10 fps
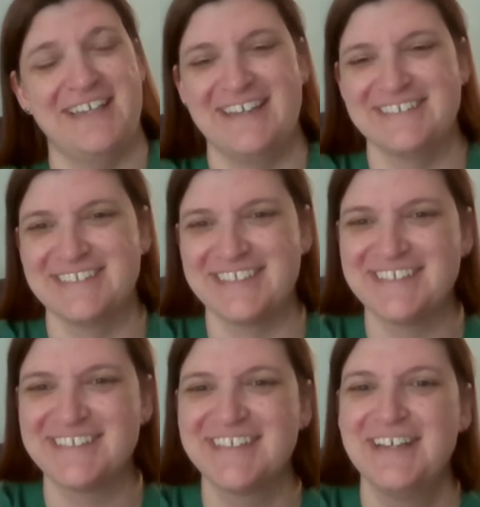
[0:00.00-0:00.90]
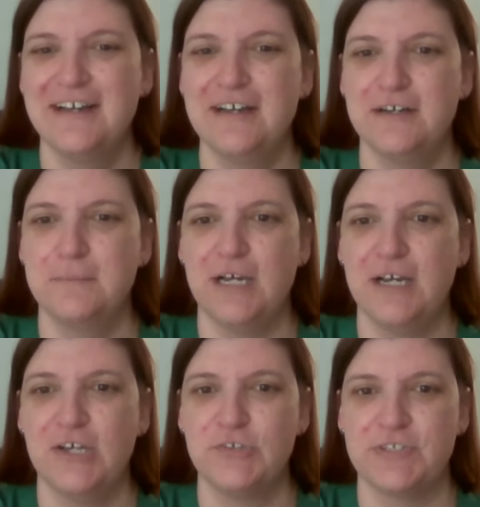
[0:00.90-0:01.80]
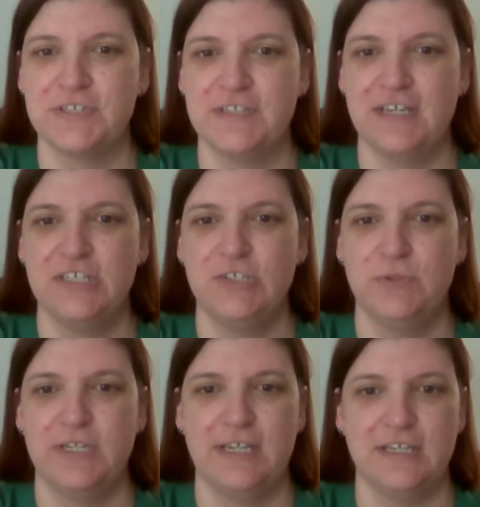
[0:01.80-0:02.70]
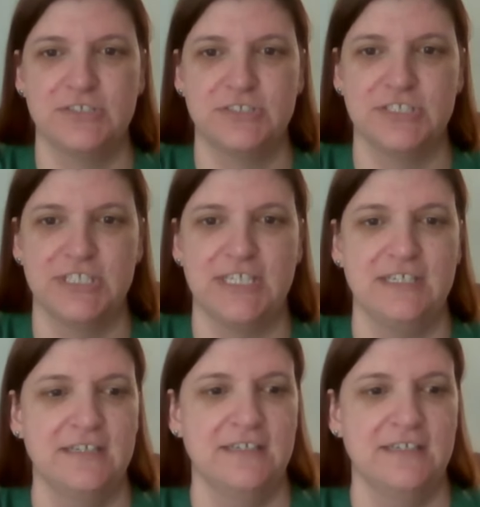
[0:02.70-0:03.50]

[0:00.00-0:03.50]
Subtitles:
at least, other than that, you would actually,